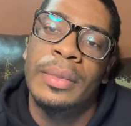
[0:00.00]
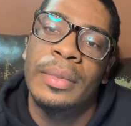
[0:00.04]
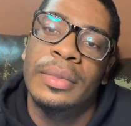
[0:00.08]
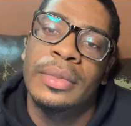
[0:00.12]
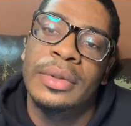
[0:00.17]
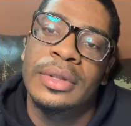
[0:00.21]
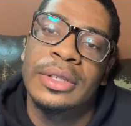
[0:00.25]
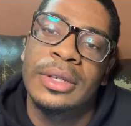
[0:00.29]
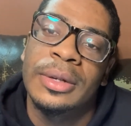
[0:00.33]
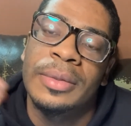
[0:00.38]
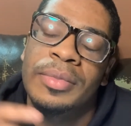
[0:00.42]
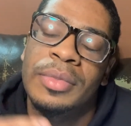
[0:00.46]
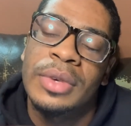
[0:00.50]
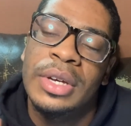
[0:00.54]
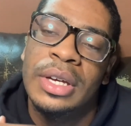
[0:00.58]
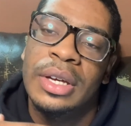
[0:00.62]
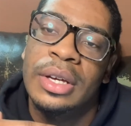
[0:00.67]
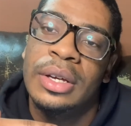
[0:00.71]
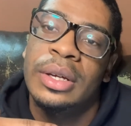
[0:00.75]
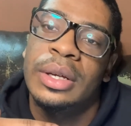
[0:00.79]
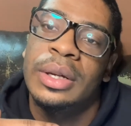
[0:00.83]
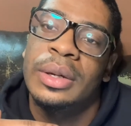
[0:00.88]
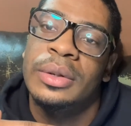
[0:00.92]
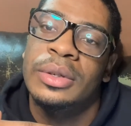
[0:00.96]
To
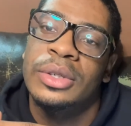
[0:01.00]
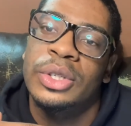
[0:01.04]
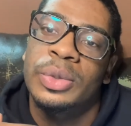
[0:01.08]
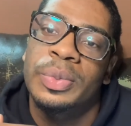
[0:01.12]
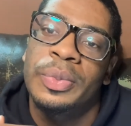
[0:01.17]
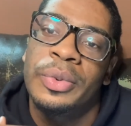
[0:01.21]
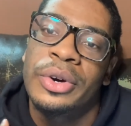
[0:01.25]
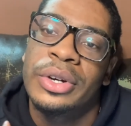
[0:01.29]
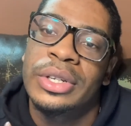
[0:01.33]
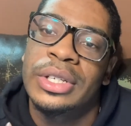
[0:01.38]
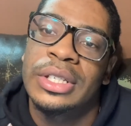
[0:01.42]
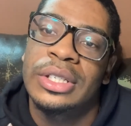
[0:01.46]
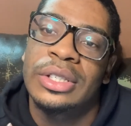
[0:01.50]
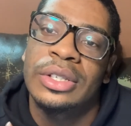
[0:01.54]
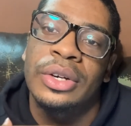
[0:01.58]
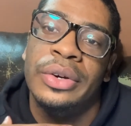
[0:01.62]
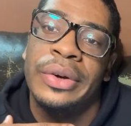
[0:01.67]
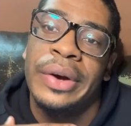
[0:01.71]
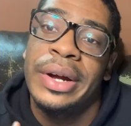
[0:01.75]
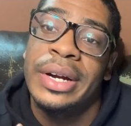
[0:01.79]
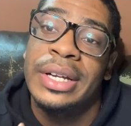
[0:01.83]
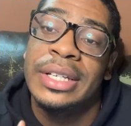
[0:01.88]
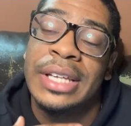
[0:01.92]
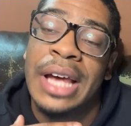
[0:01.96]
me, sports is the
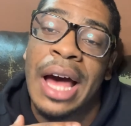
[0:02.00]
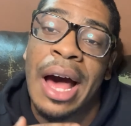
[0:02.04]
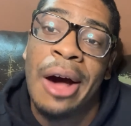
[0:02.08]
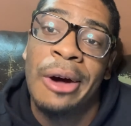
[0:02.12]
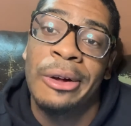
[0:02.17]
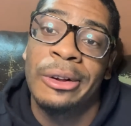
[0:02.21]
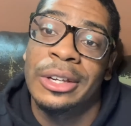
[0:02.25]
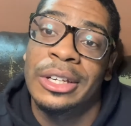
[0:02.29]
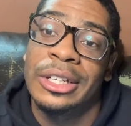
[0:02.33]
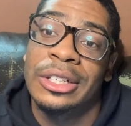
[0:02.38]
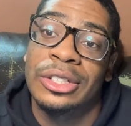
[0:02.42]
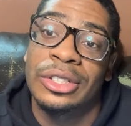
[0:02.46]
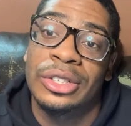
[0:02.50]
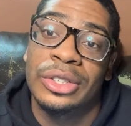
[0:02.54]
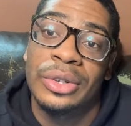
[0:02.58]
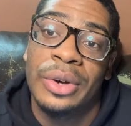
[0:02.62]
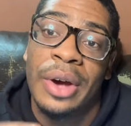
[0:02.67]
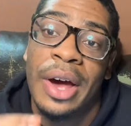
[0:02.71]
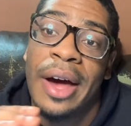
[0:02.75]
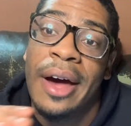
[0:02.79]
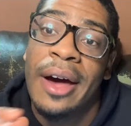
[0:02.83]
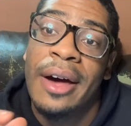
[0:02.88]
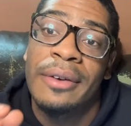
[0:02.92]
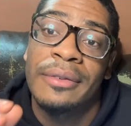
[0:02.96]
greatest outlet you
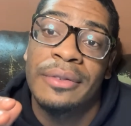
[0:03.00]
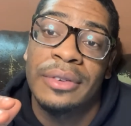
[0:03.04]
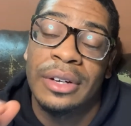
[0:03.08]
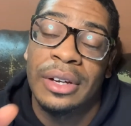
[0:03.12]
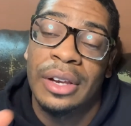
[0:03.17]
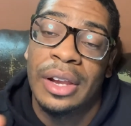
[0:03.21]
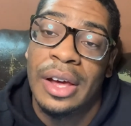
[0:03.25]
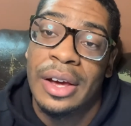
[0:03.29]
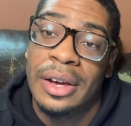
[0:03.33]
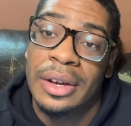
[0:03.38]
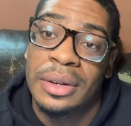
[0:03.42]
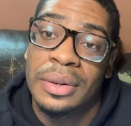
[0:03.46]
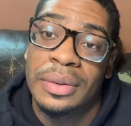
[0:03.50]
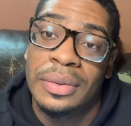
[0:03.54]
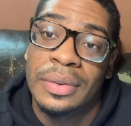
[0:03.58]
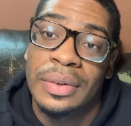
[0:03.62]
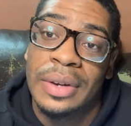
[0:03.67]
have in life.